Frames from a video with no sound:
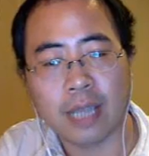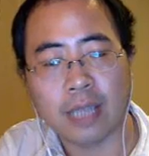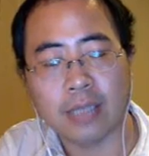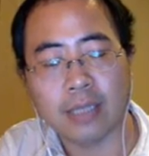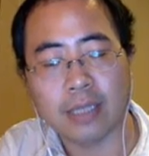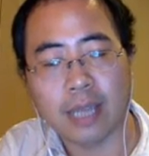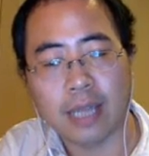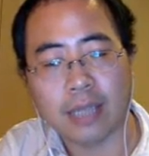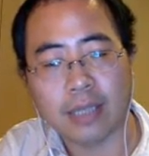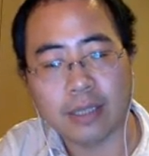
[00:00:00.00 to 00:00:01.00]
And the
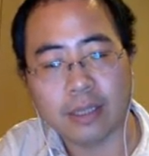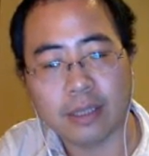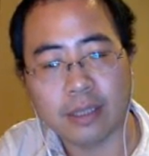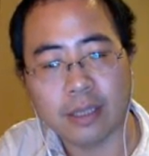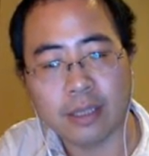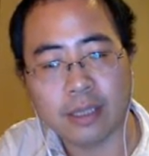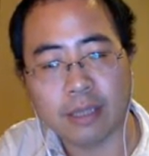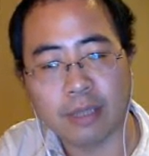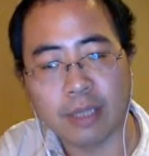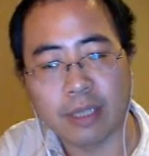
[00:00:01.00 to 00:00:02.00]
other
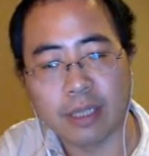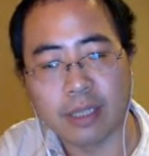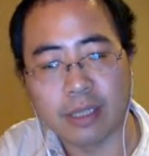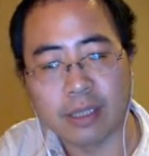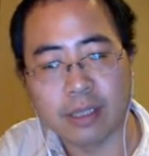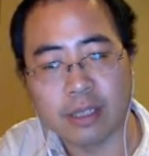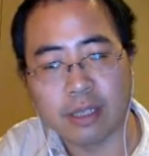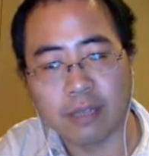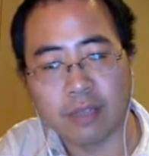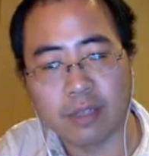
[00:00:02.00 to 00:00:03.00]
similar is
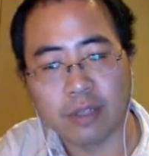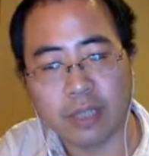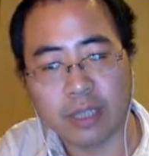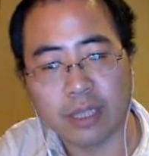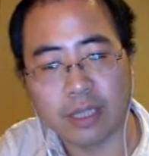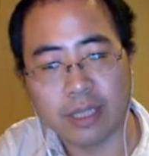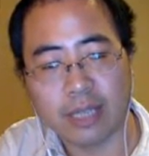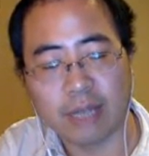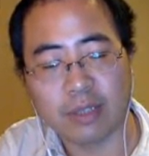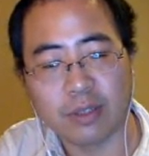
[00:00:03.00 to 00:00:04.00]
server socket is
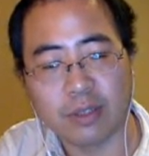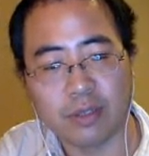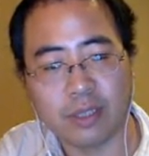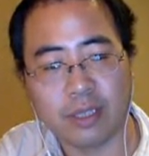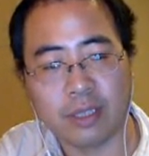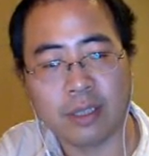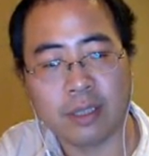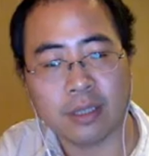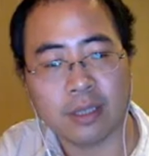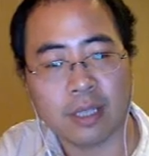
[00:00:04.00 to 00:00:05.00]
never closed
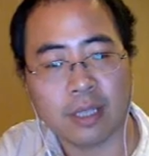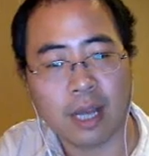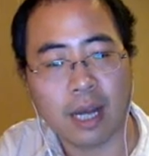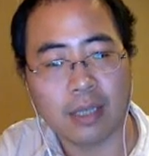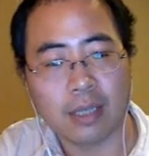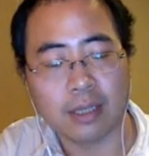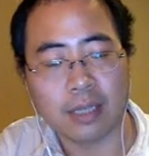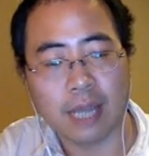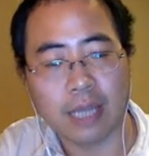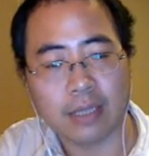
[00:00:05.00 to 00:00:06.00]
on
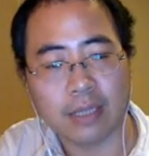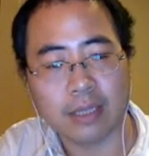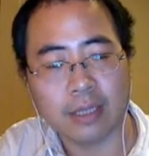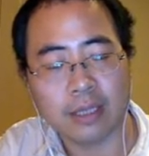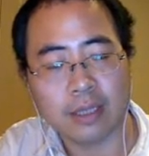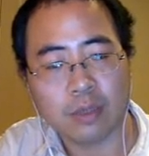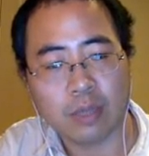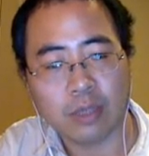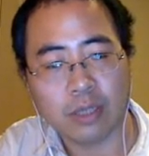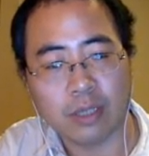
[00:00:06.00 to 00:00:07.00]
line
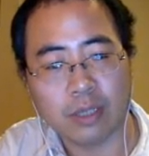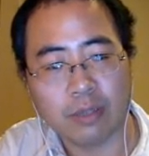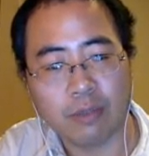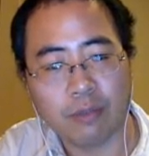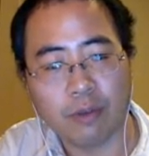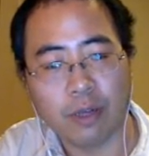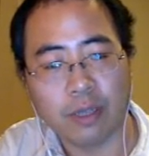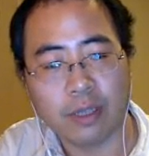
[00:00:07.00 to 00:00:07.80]
24.